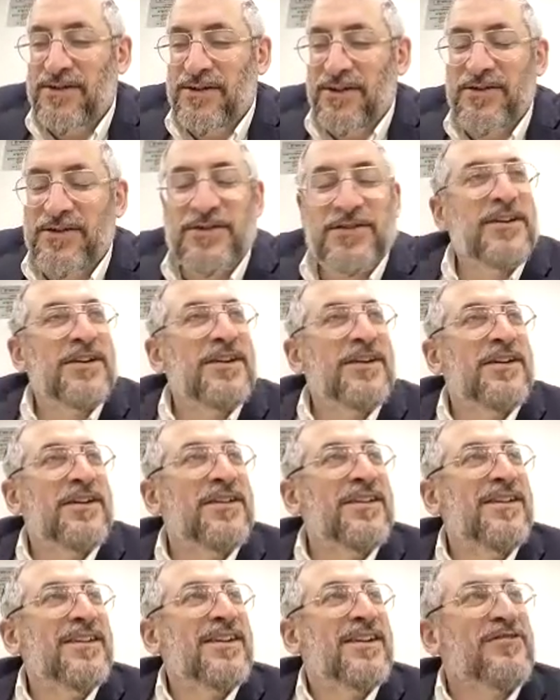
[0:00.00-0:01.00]

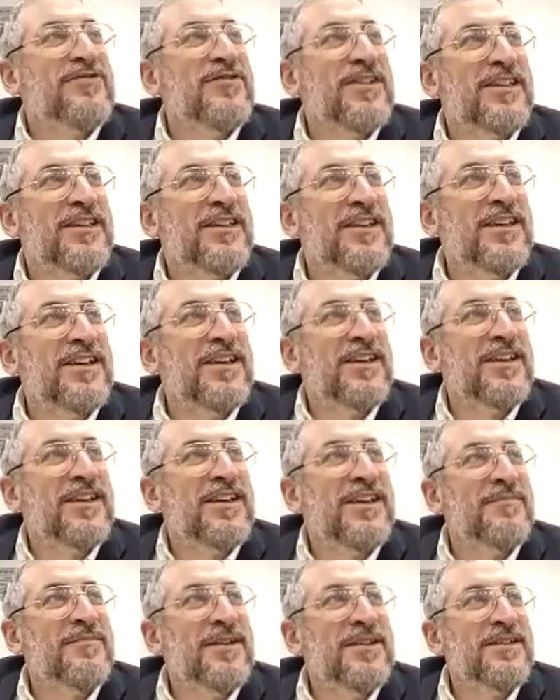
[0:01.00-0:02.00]
He's
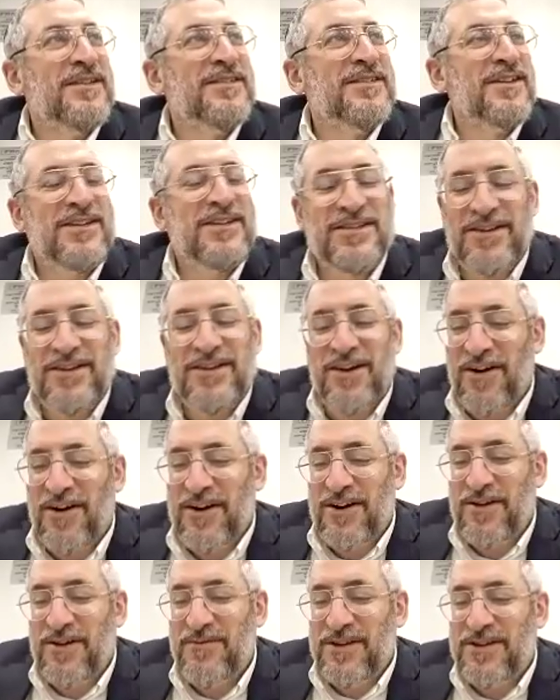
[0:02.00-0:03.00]
contradicting him,
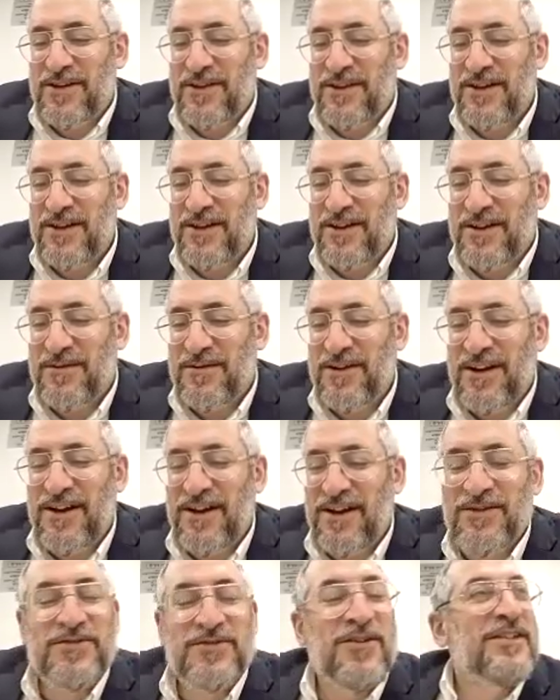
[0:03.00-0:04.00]
his arguments with
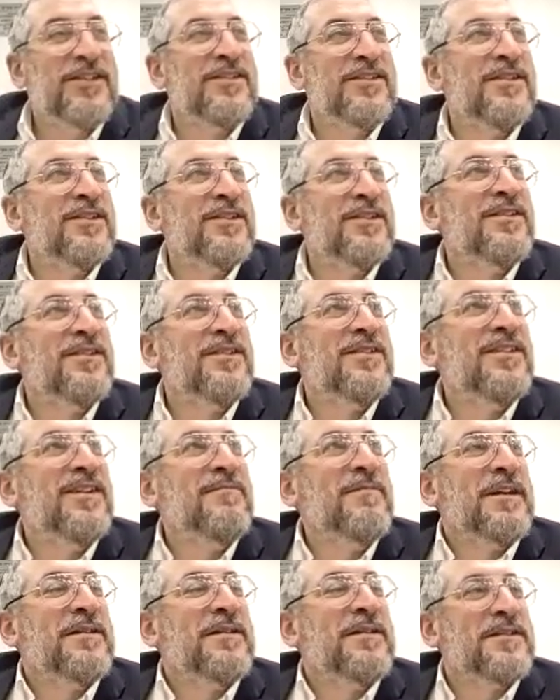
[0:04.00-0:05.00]
he's trying
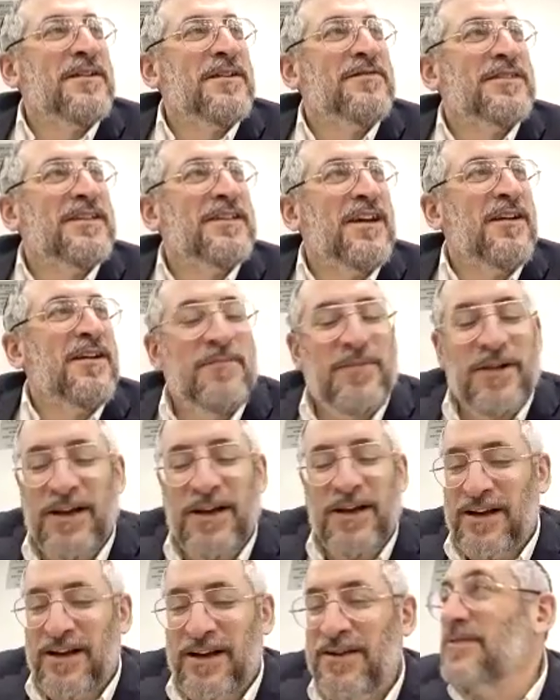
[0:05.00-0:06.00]
to make himself
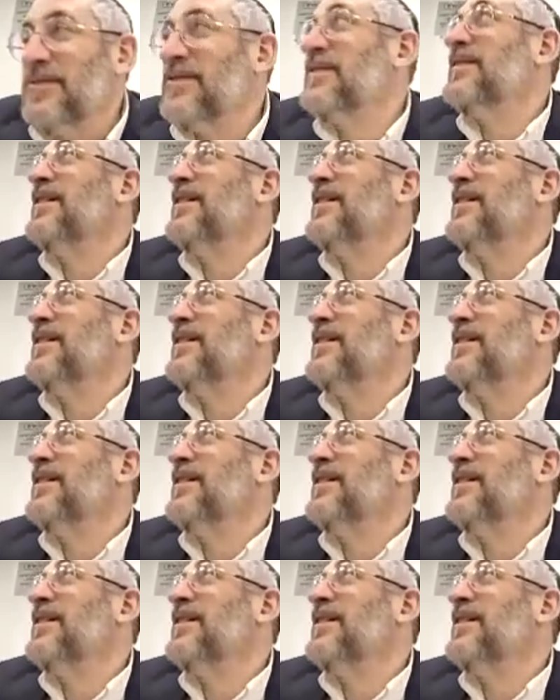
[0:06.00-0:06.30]
sound big,